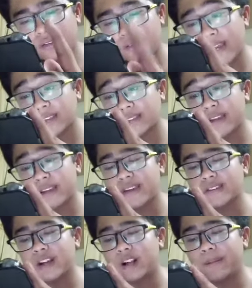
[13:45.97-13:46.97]
Yes, it
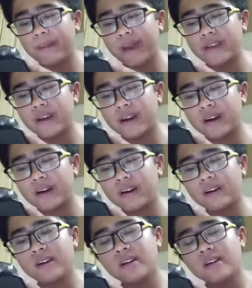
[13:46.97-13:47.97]
is Albania.
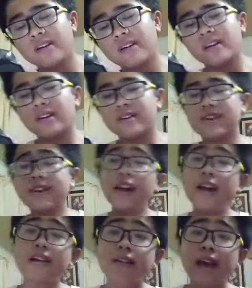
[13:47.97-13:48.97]
So
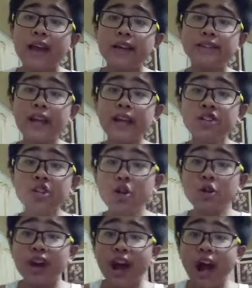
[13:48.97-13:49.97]
guys, stay
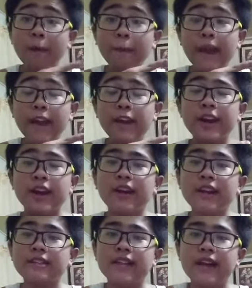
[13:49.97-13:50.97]
tuned. Albania
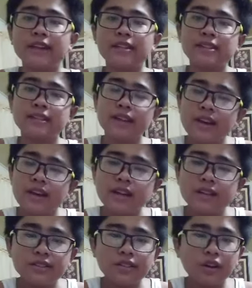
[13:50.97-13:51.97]
is next.
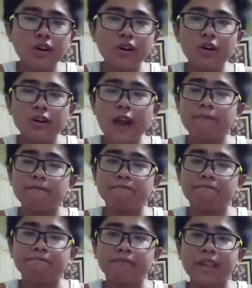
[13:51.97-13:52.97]
So yeah.
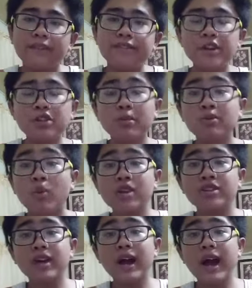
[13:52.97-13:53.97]
Thank you so much for
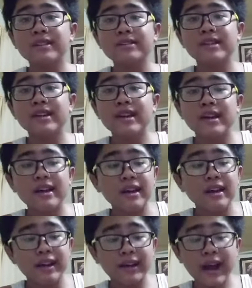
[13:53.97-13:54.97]
watching, guys.
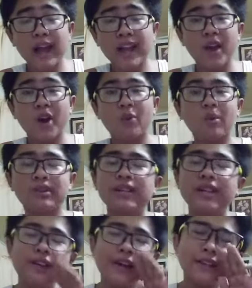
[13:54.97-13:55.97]
And I will
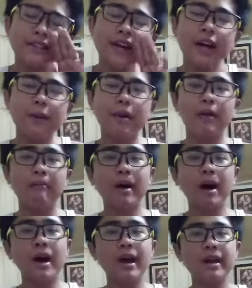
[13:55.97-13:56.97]
see you next time.
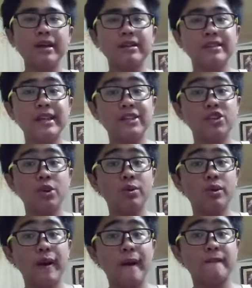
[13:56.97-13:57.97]
Bye. Stay
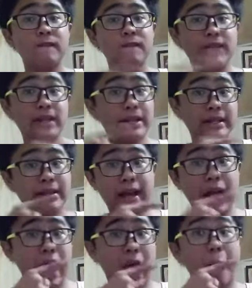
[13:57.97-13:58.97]
tuned.
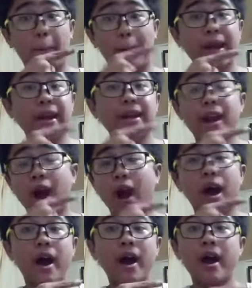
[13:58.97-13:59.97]

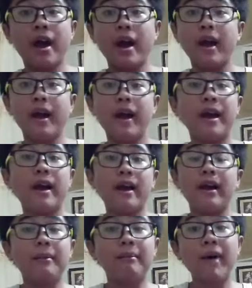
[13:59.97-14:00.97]
Albania.
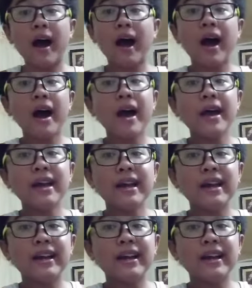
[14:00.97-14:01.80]
Bye.